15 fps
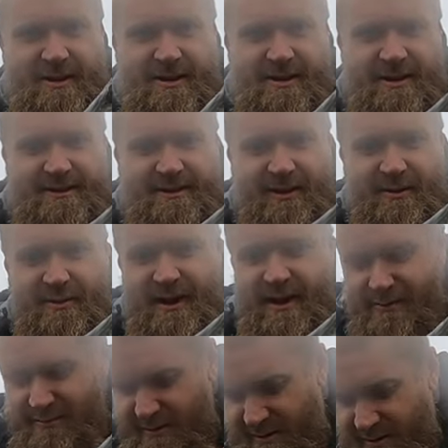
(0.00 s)
that's not a bad
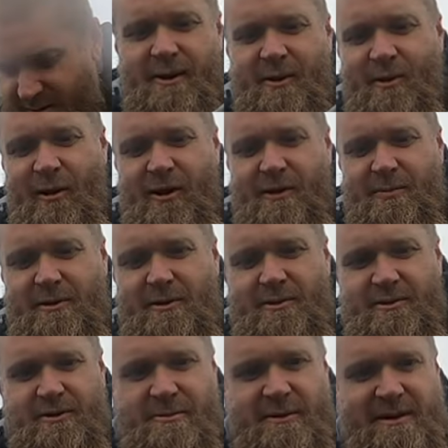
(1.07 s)
one.
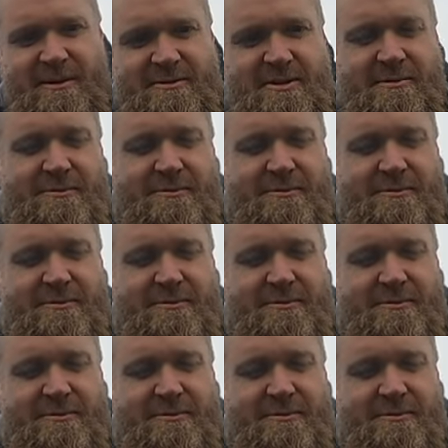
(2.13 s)
Guadapalooza redemption